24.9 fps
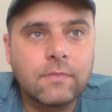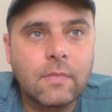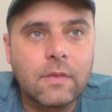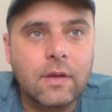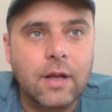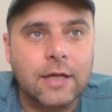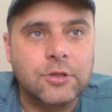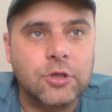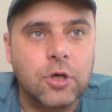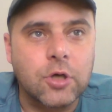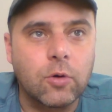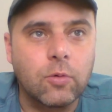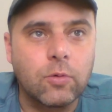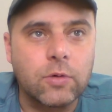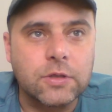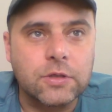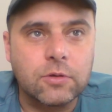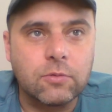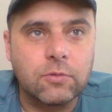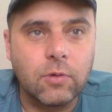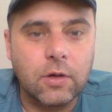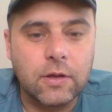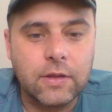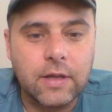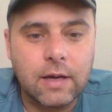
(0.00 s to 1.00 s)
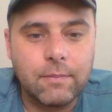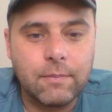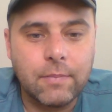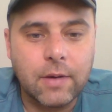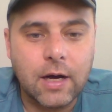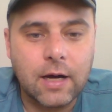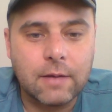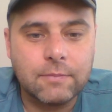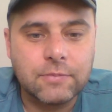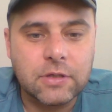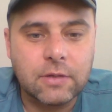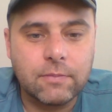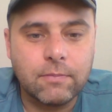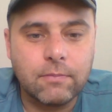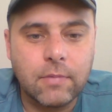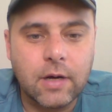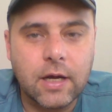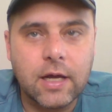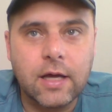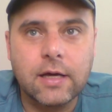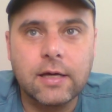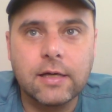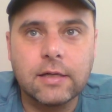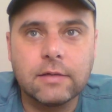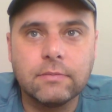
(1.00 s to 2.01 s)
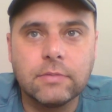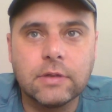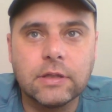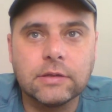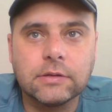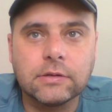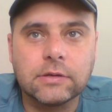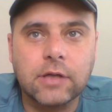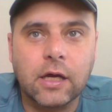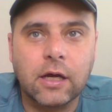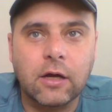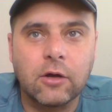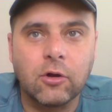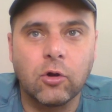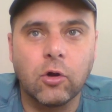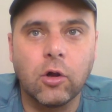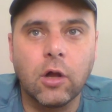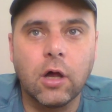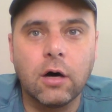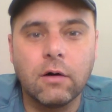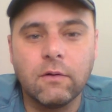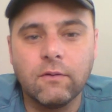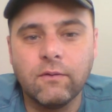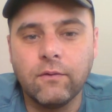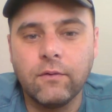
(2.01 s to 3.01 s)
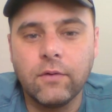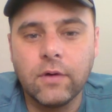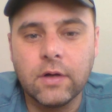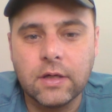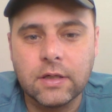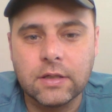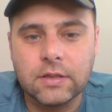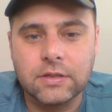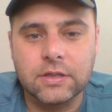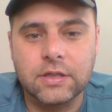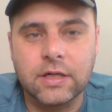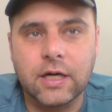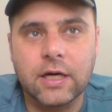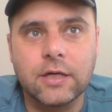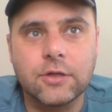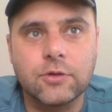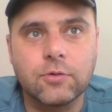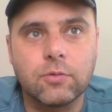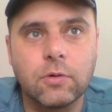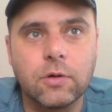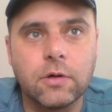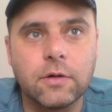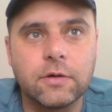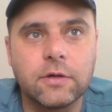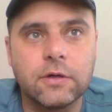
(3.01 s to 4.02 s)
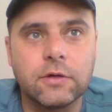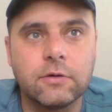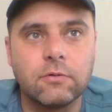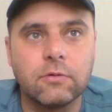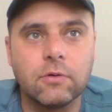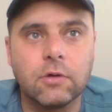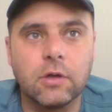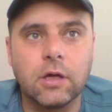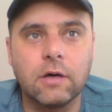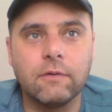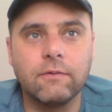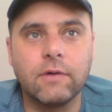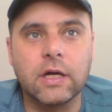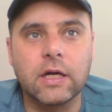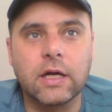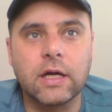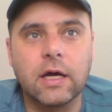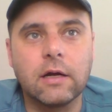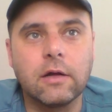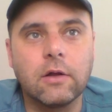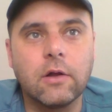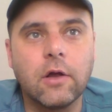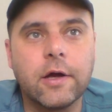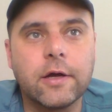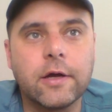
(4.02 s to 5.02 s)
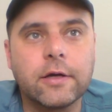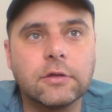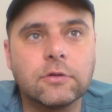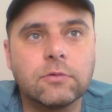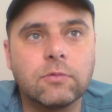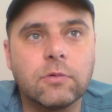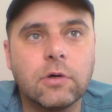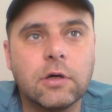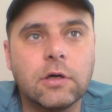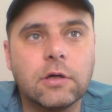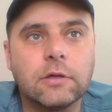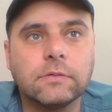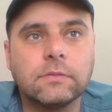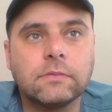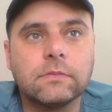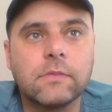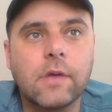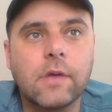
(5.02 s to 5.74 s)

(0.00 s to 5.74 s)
That's always the one that pops up in my head. But like glove is a nice word too. Glove I kind of like as well.